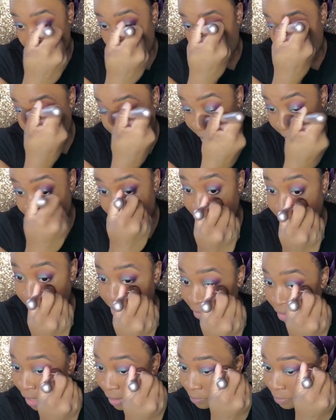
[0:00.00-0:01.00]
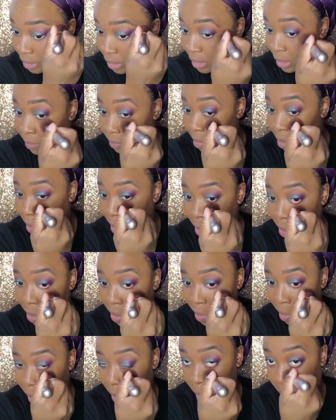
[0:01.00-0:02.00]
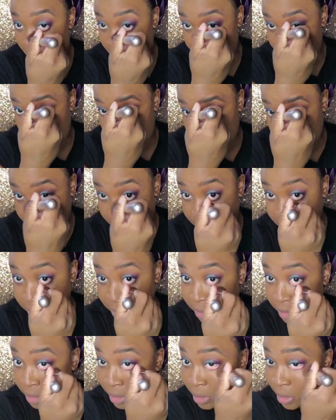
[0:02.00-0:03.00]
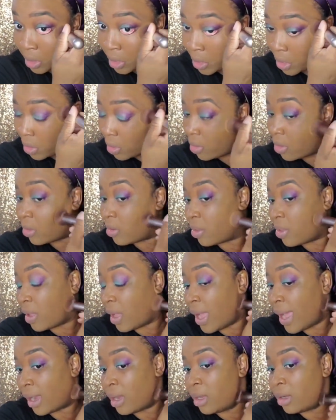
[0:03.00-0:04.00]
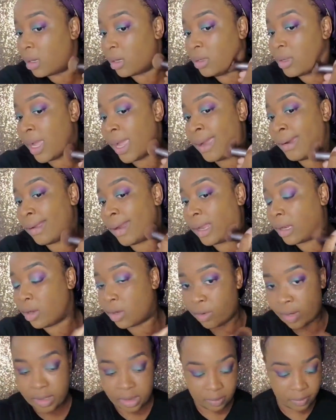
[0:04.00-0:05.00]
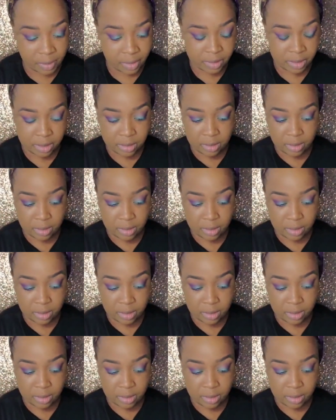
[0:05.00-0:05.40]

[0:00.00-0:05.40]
keeping it wrapped up, hoping that it doesn't act like a crazy person.